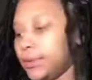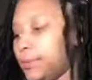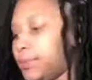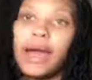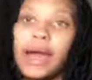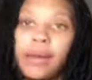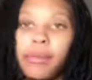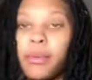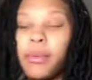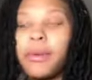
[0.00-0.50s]

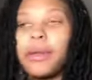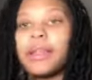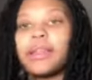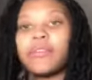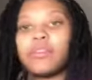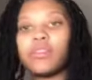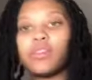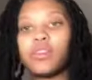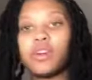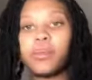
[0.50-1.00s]
I'm in my
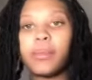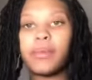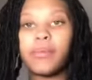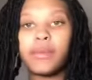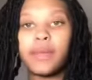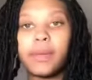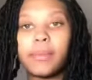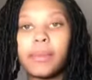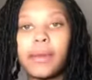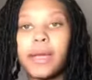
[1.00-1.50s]
living room. If
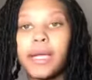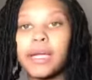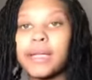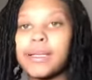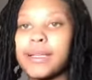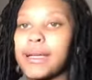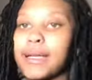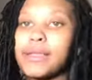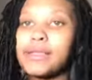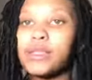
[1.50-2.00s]
anybody
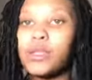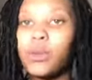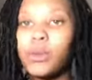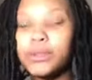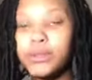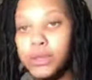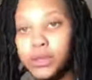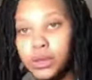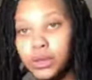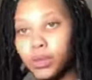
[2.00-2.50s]
has
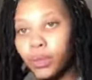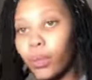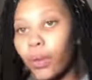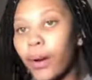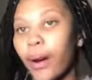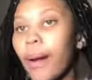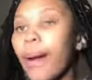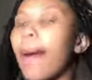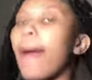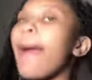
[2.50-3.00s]
questions to
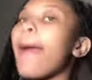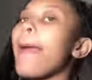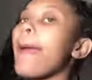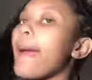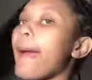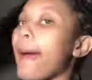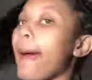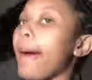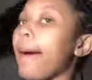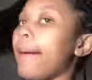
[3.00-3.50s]
where
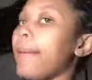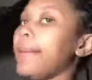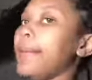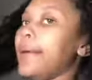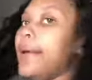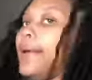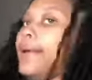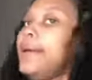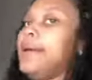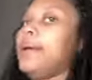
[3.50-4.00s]
I'm
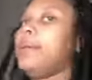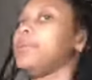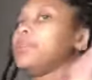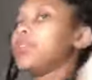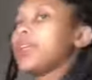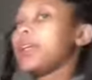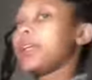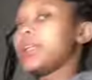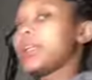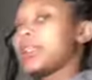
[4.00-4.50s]
at, I'm
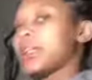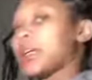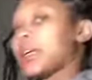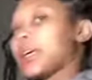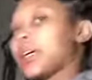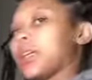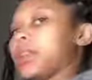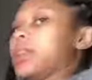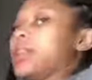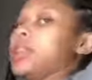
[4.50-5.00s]
trying not to
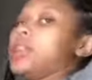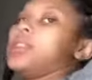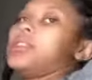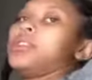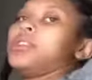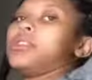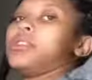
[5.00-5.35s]
cut these.